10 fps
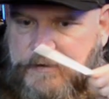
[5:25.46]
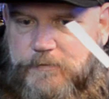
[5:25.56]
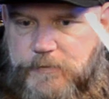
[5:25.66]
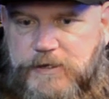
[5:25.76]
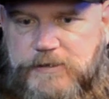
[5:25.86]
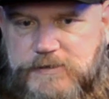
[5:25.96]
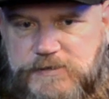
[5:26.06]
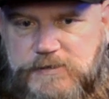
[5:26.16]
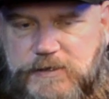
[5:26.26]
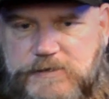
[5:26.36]
But
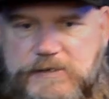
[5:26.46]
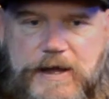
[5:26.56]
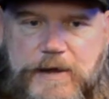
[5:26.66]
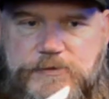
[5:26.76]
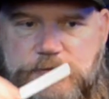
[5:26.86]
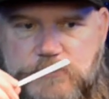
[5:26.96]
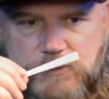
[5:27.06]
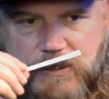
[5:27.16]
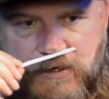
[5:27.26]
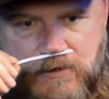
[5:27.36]
it's
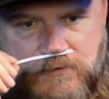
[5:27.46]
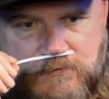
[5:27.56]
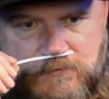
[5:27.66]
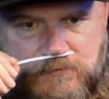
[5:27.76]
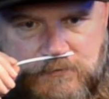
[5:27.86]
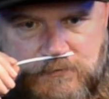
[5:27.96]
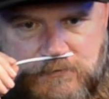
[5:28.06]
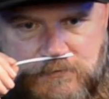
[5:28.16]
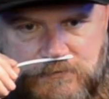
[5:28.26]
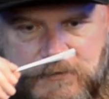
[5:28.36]
absolutely,
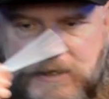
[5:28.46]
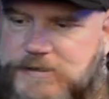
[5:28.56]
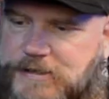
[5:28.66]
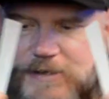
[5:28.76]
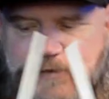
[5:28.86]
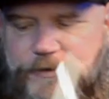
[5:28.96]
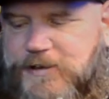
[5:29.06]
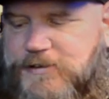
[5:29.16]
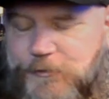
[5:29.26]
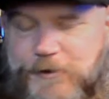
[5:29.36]

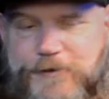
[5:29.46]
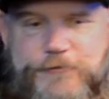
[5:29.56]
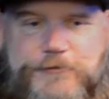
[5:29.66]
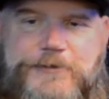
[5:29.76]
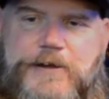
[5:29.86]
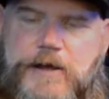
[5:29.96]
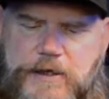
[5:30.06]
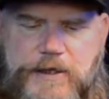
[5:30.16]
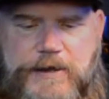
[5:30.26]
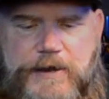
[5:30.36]
it's wonderful.
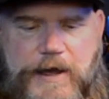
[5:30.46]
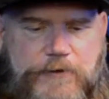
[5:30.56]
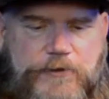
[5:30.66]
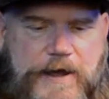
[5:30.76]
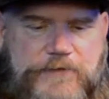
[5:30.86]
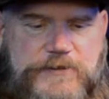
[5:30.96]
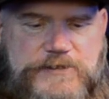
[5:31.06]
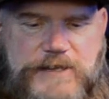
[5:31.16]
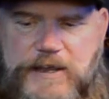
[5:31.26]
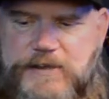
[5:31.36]
And I will have to
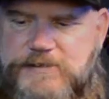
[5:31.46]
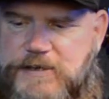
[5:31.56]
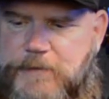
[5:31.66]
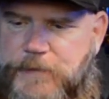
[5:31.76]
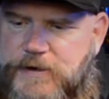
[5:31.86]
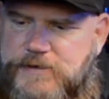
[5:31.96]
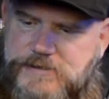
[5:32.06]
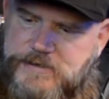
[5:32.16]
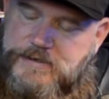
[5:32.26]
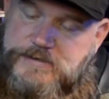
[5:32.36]
say, as a
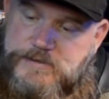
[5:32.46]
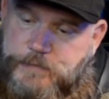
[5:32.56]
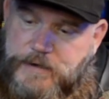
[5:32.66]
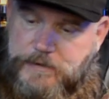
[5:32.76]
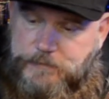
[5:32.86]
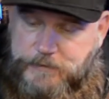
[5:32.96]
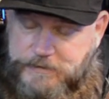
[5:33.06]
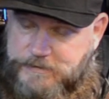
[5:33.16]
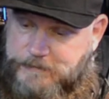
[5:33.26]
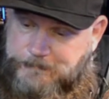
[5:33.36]
comparison, this is
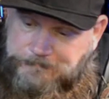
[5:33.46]
probably,